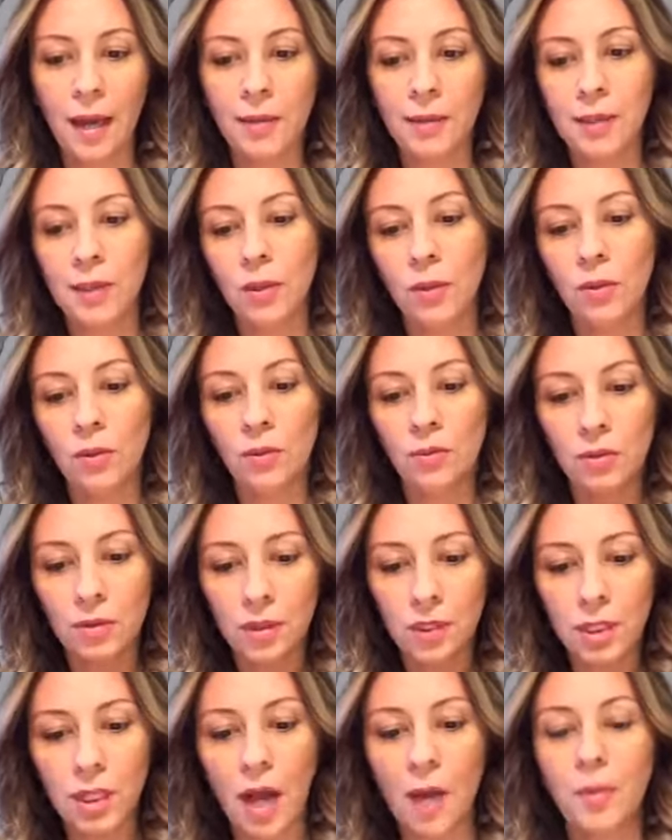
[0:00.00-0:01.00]
So
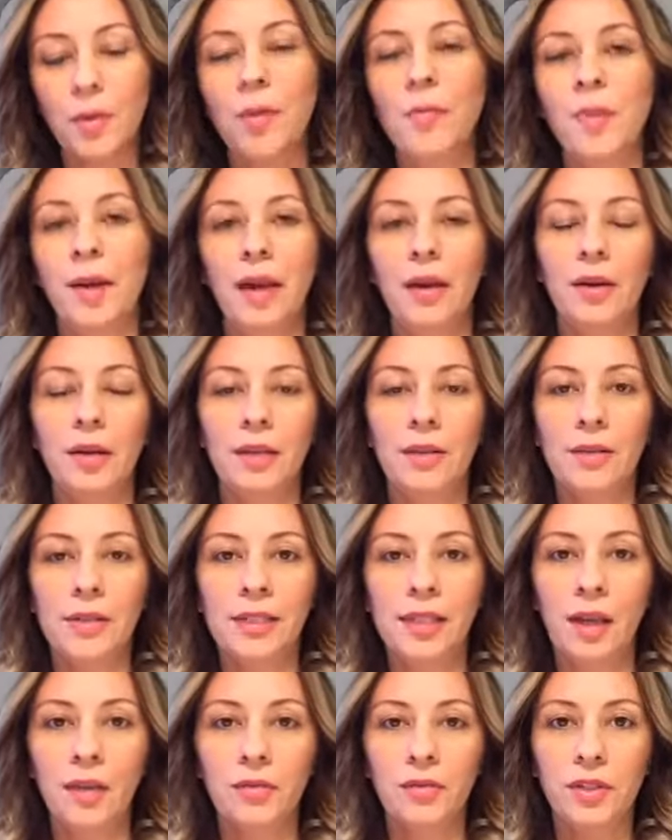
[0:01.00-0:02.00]
stop comparing
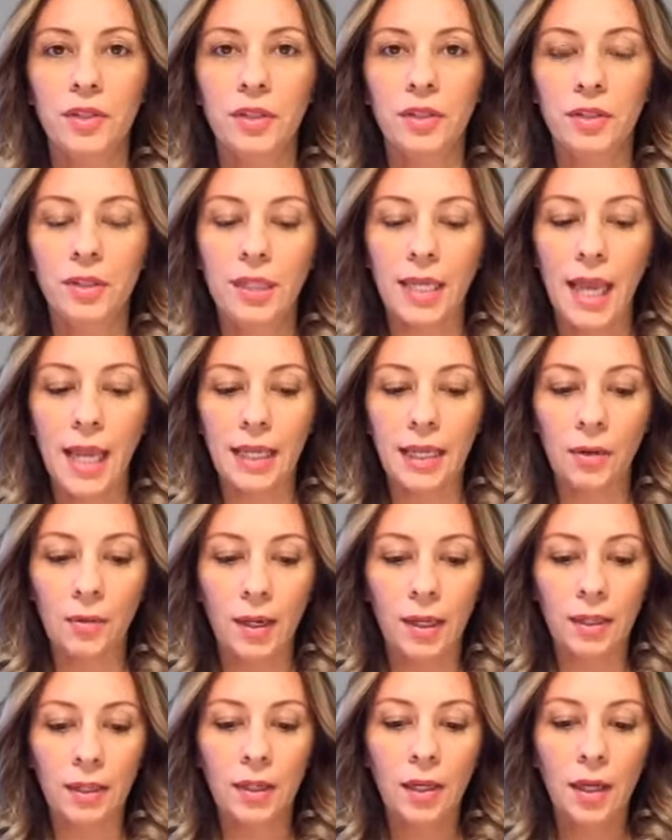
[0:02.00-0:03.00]
yourself to
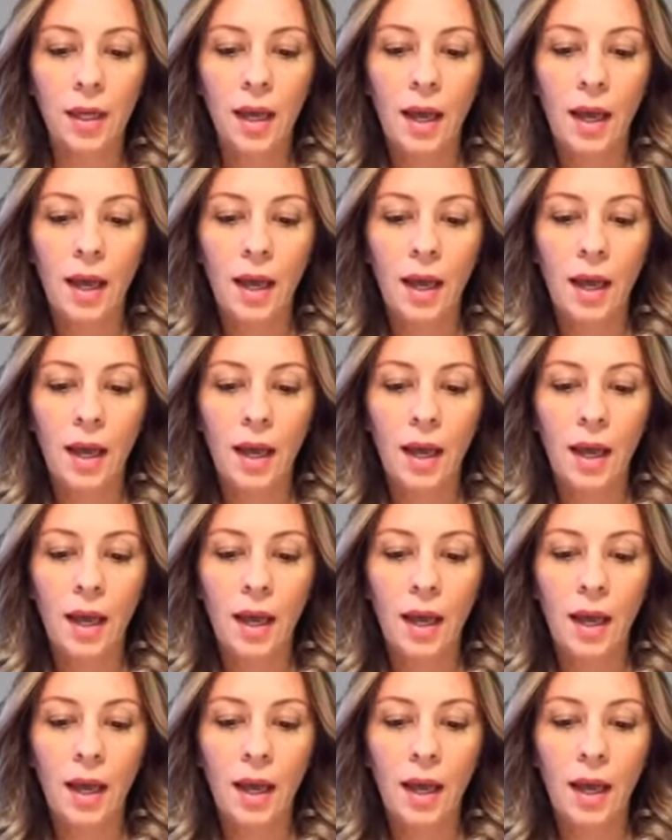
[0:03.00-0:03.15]
anyone.